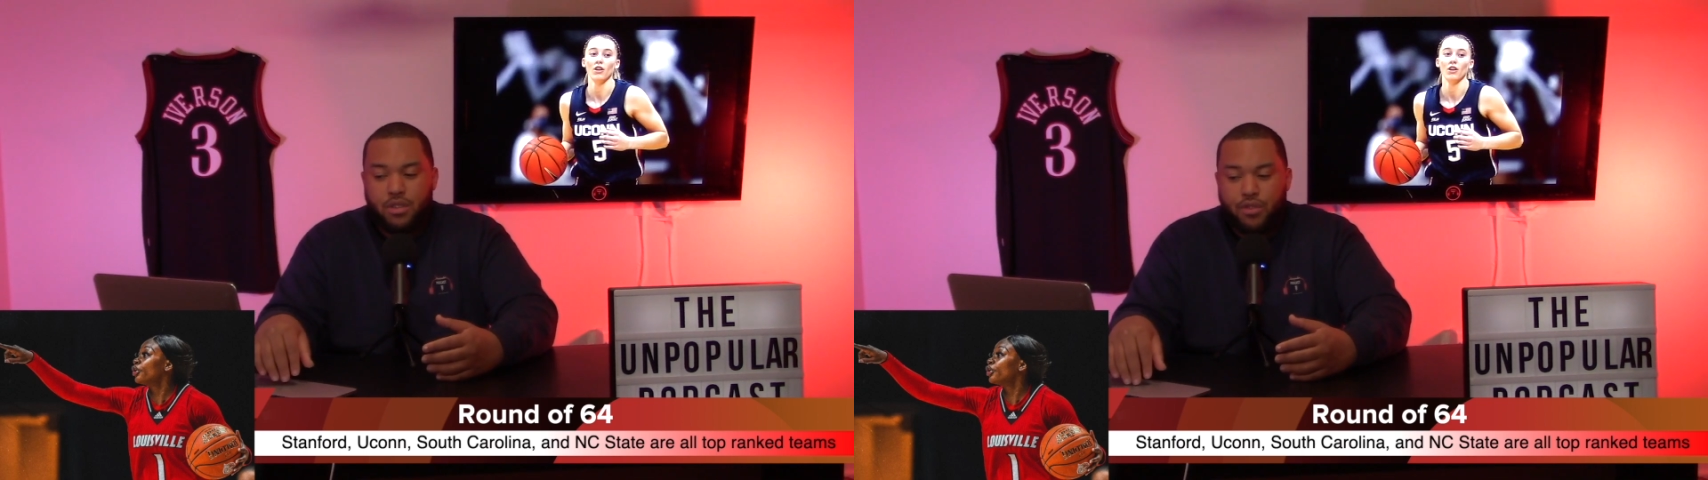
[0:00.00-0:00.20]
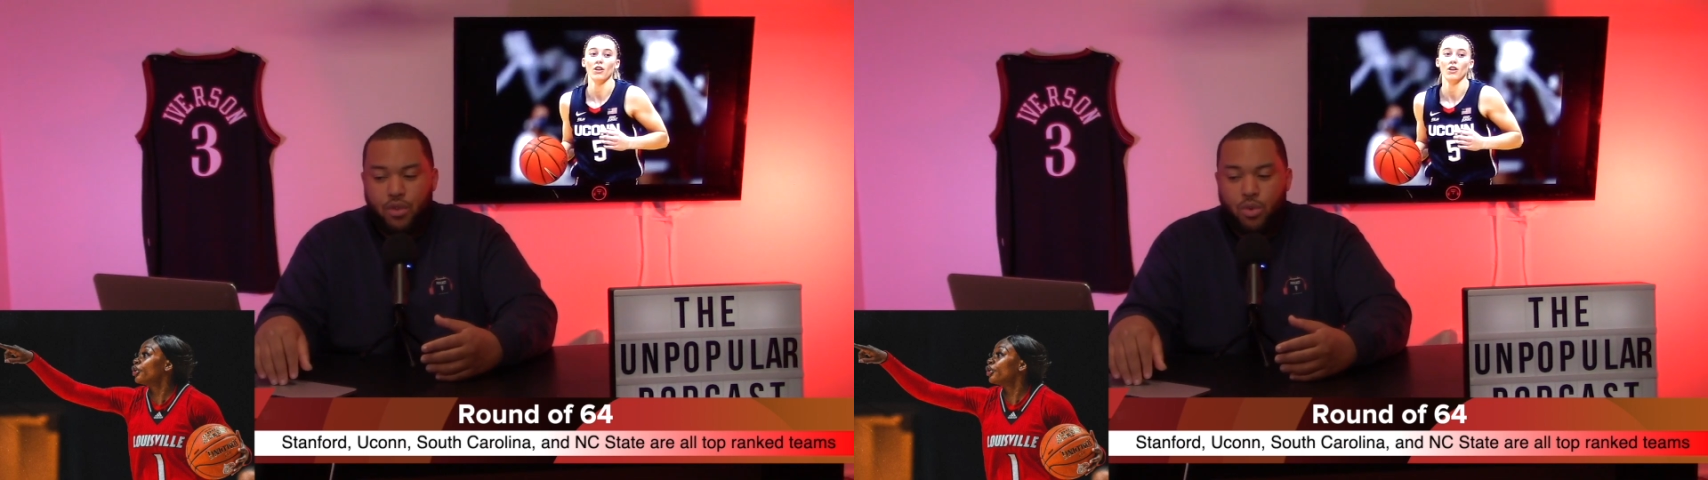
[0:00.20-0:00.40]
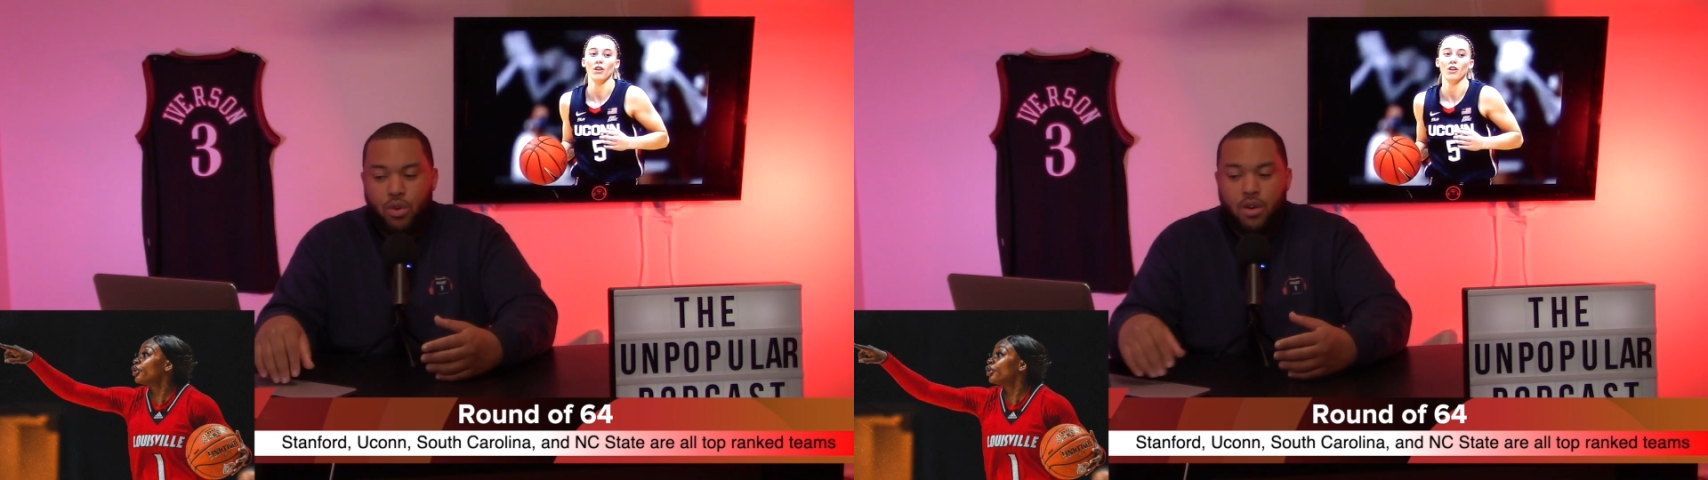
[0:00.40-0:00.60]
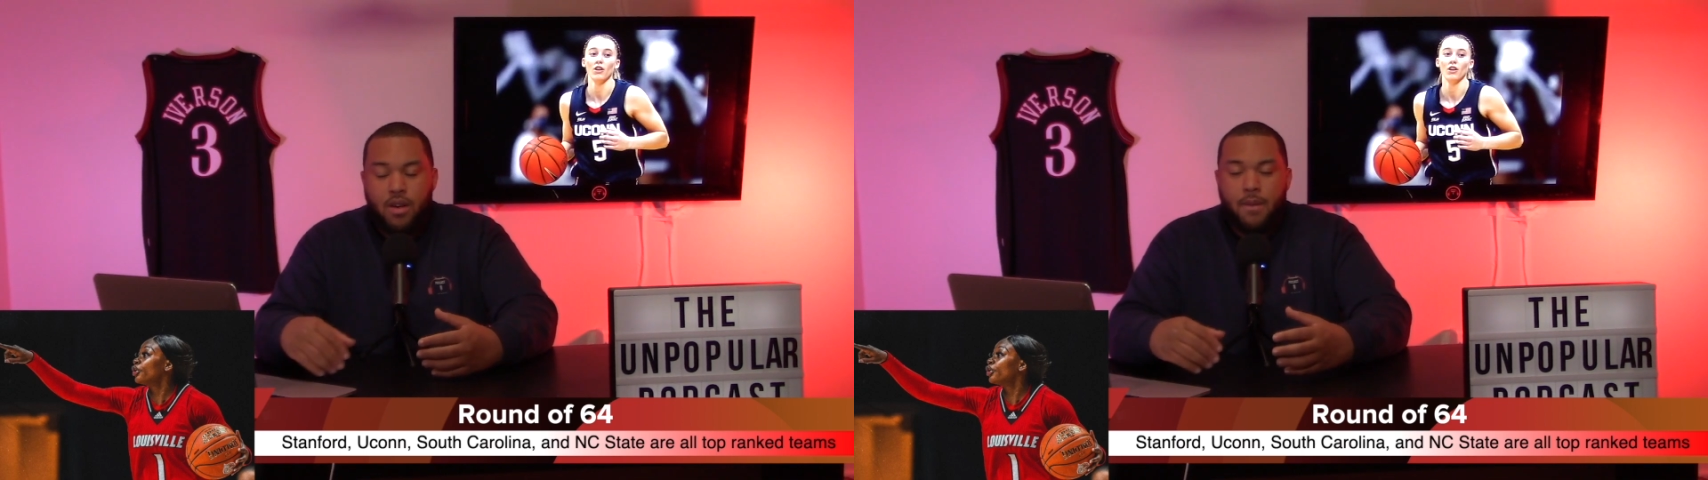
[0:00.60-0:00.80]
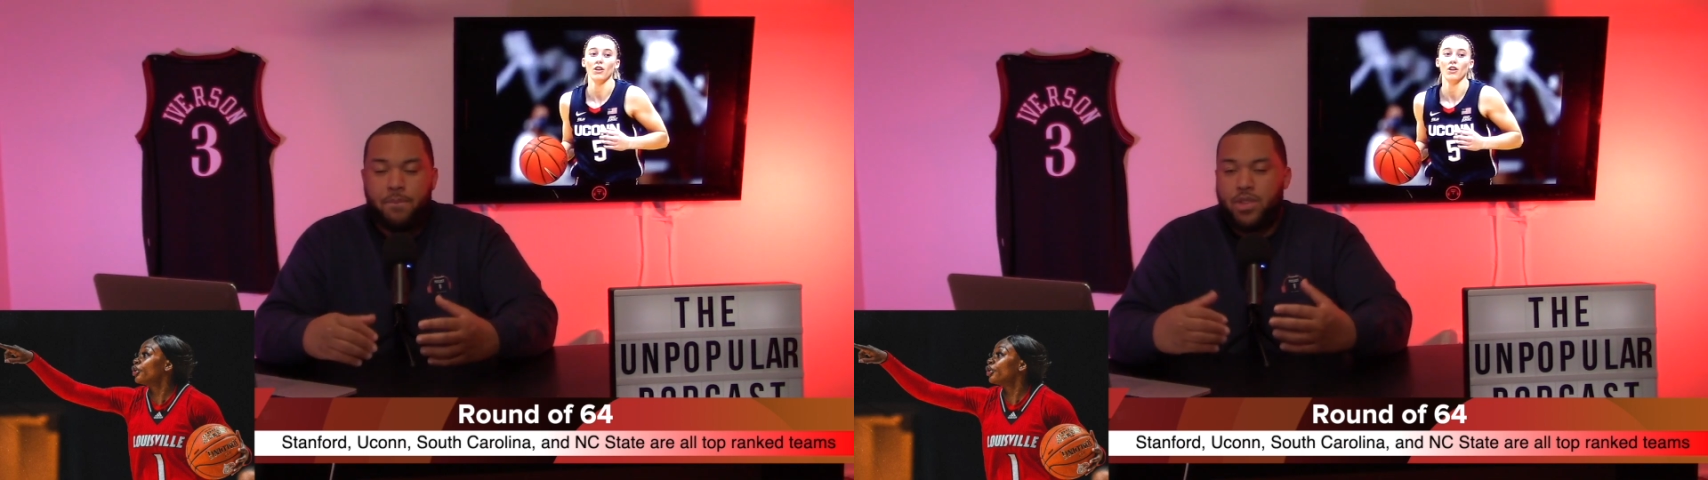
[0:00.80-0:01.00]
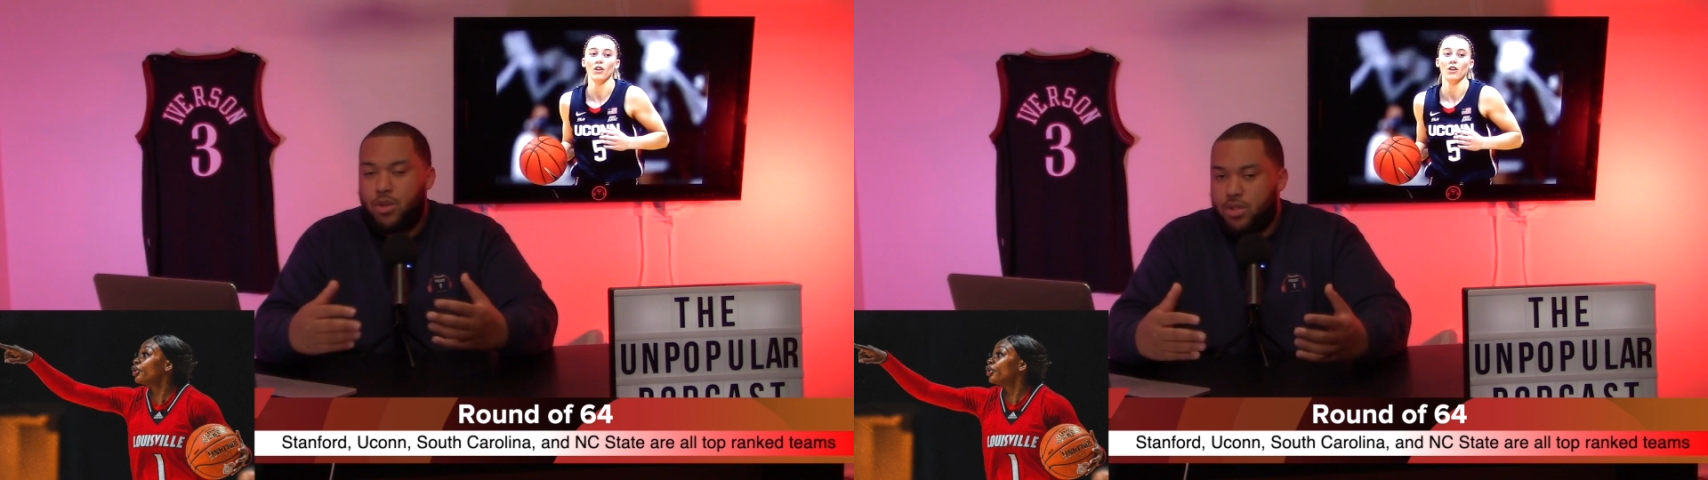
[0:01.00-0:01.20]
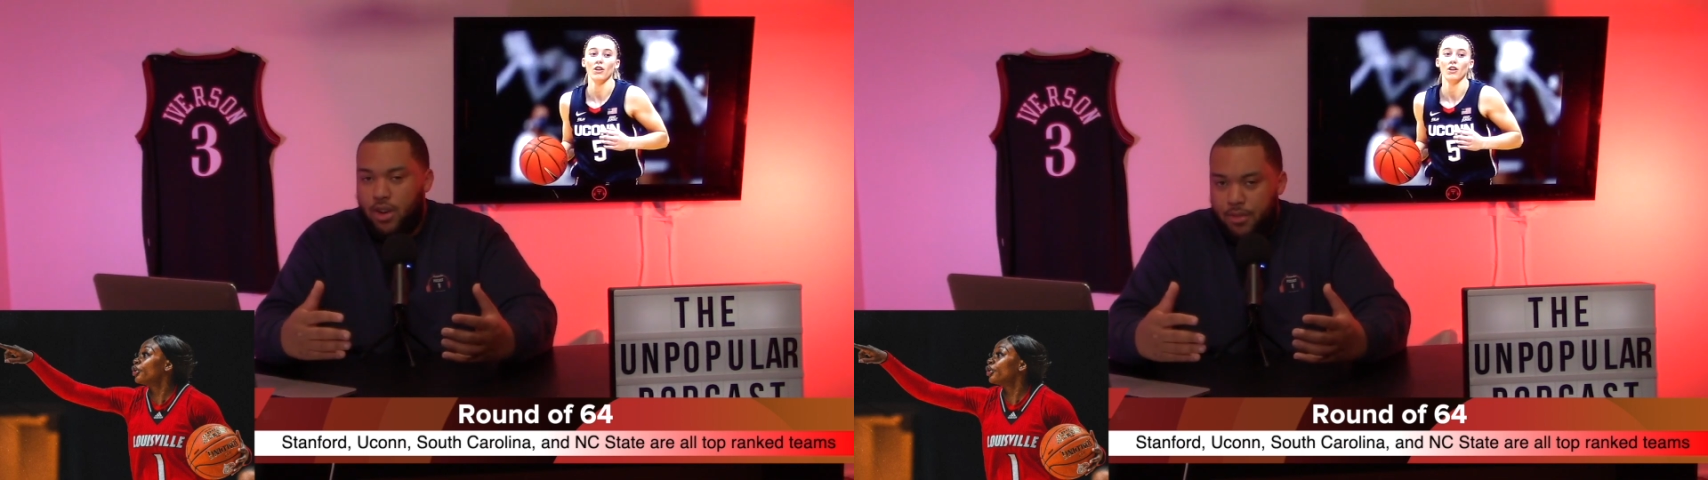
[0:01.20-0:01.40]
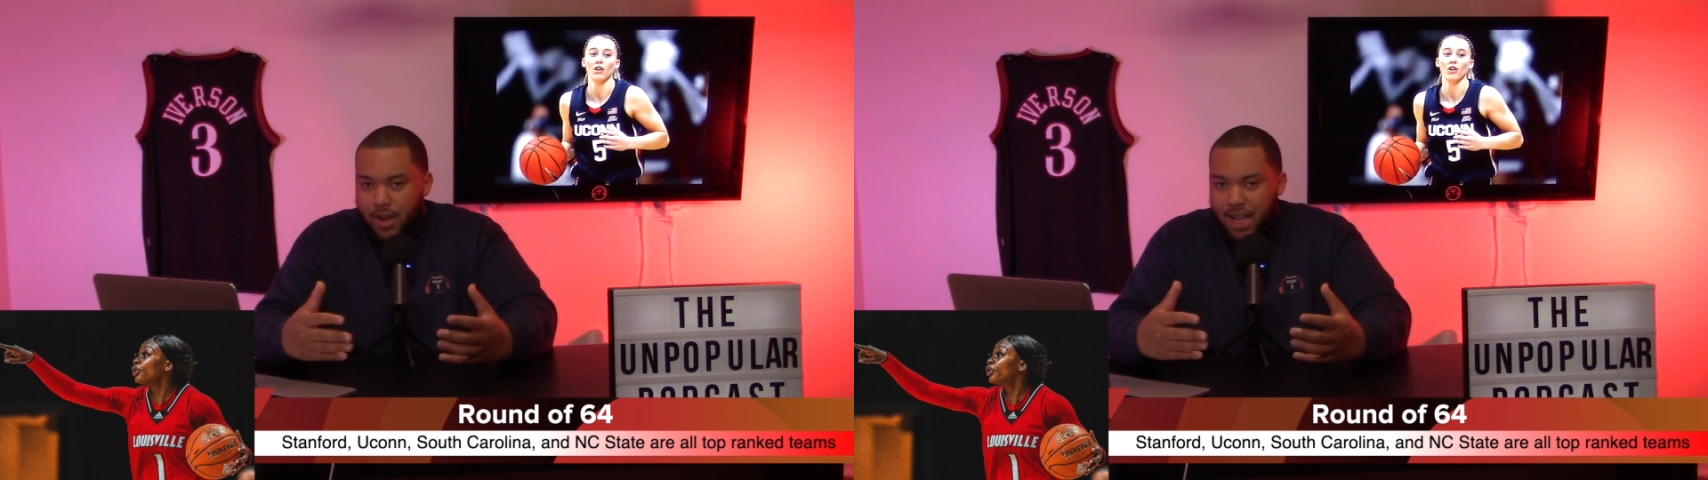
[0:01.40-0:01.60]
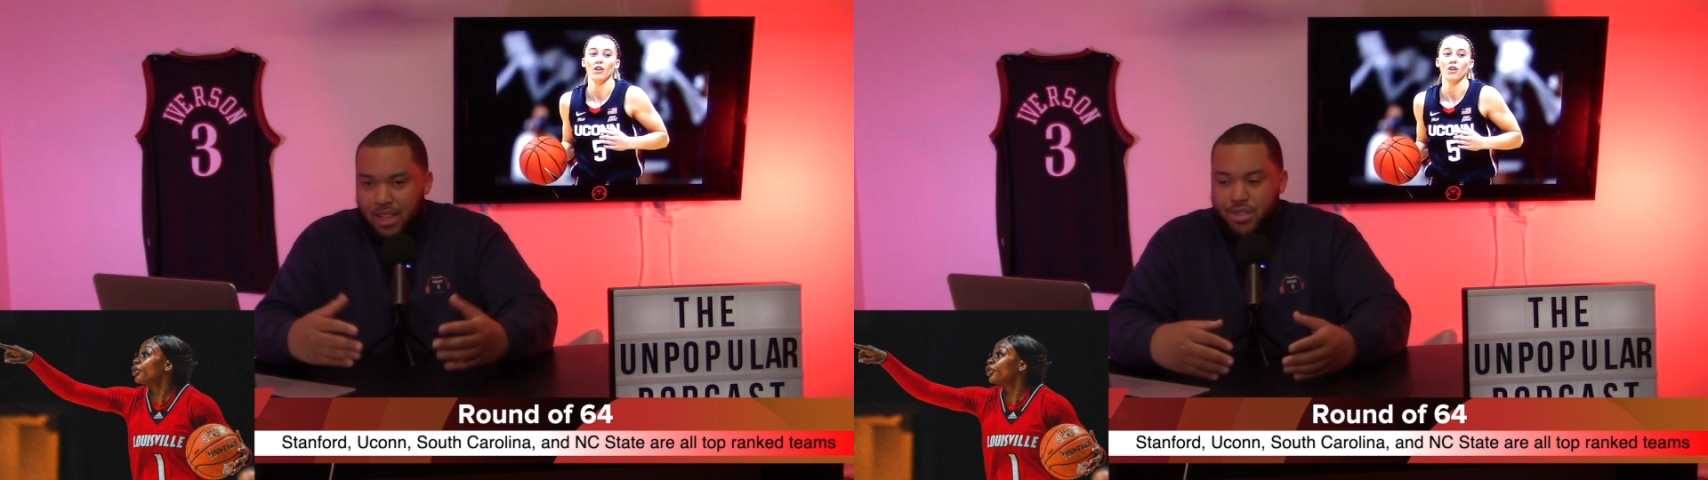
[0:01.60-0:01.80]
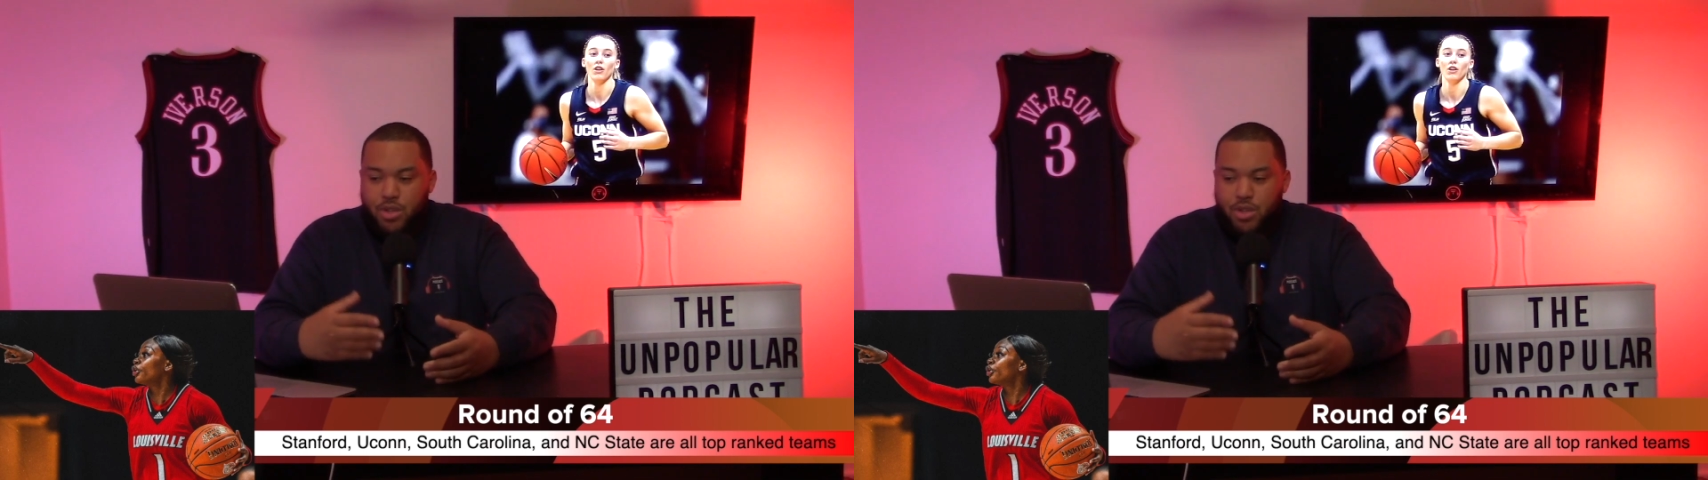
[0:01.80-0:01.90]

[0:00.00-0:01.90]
for Utah Valley.